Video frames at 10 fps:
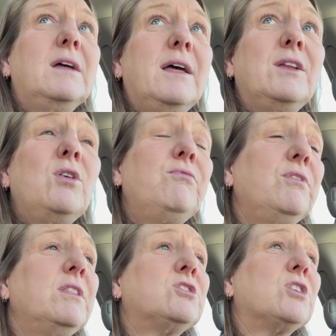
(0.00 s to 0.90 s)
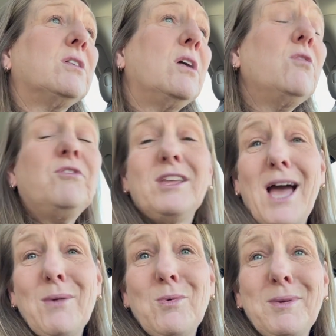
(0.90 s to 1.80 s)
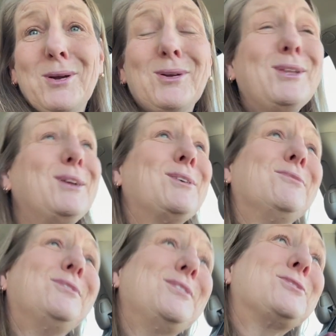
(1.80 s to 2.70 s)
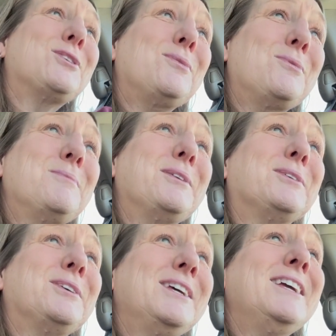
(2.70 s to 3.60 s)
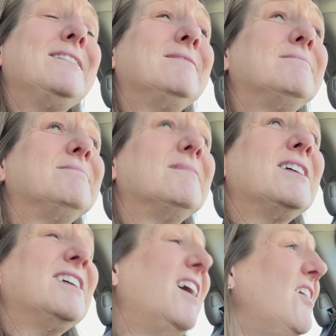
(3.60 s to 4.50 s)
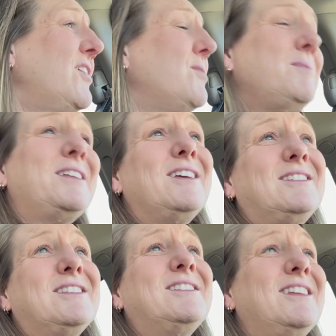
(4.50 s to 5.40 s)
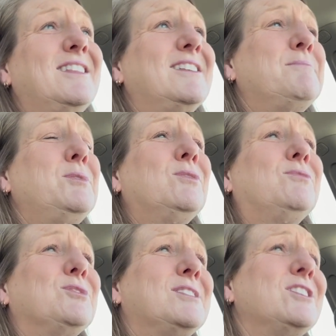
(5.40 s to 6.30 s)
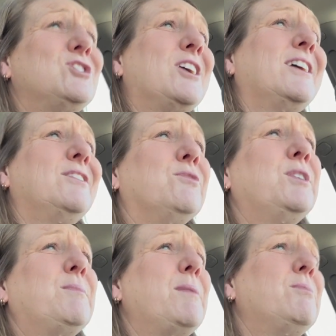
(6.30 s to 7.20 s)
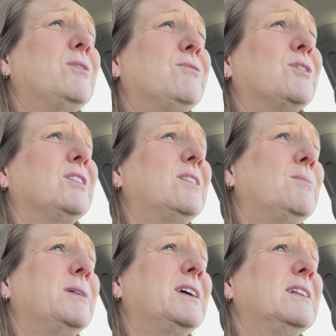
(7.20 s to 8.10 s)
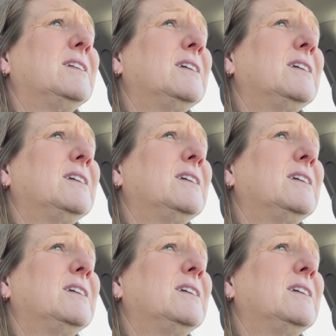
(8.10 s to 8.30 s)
And hopefully I will be early, and hopefully the truck will be early. Although it will be nice to sit in the beautiful sunshine and read my book for a little bit.